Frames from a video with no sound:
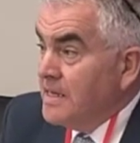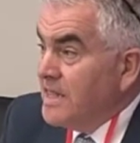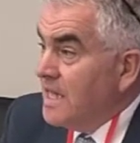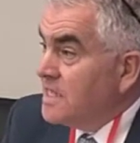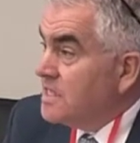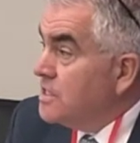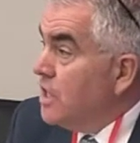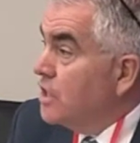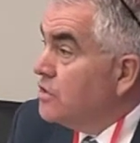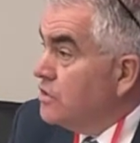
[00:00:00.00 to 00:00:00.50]

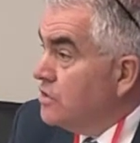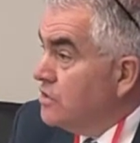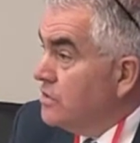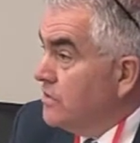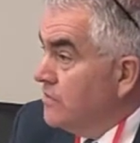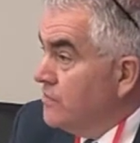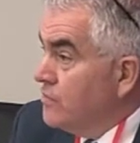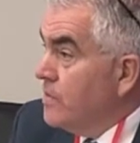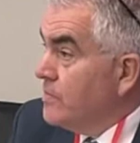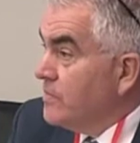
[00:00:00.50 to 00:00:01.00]
That's not good
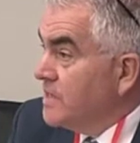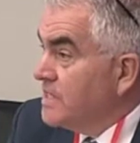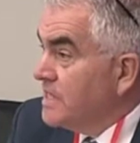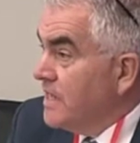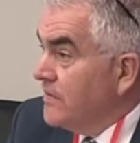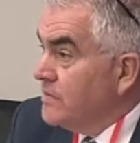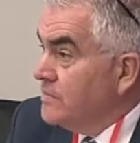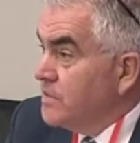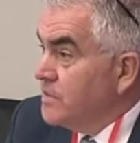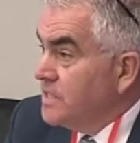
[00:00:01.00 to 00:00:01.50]
enough when we're
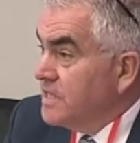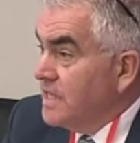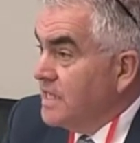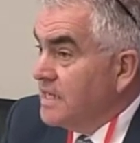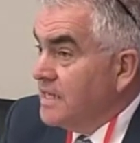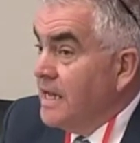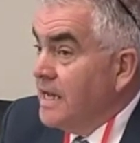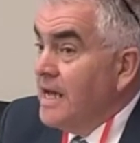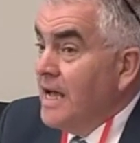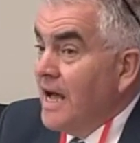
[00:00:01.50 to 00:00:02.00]
7 months
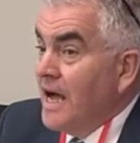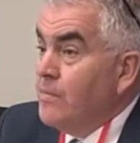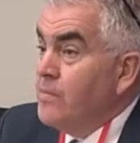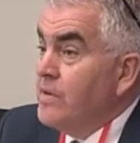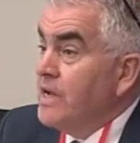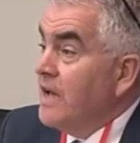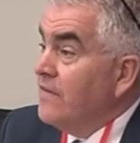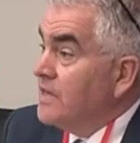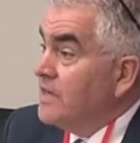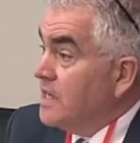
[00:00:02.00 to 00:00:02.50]
in and
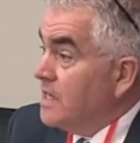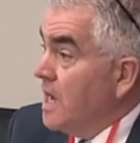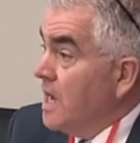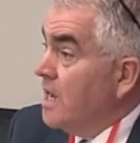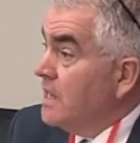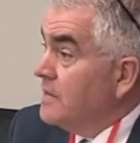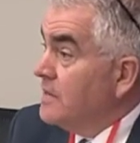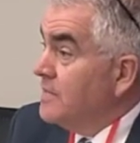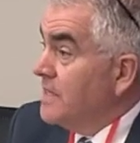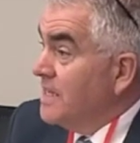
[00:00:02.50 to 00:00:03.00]
we have an
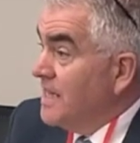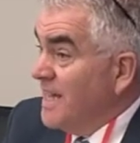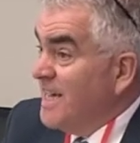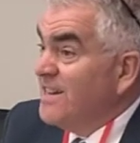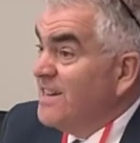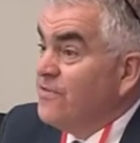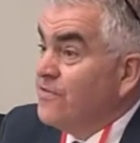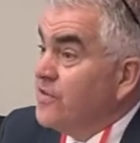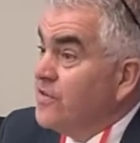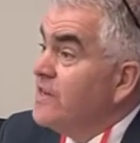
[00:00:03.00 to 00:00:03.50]
economy
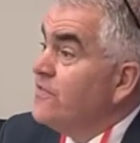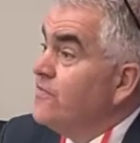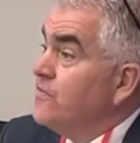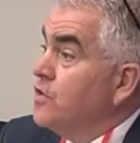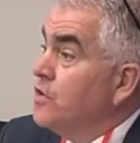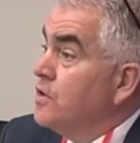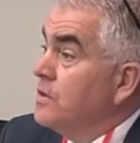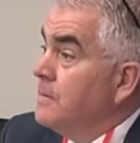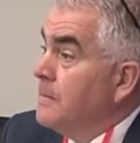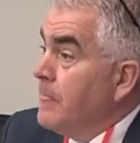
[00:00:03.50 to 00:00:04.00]
in
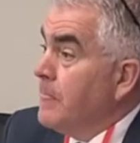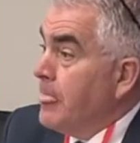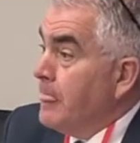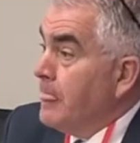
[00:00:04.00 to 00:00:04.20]
freefall.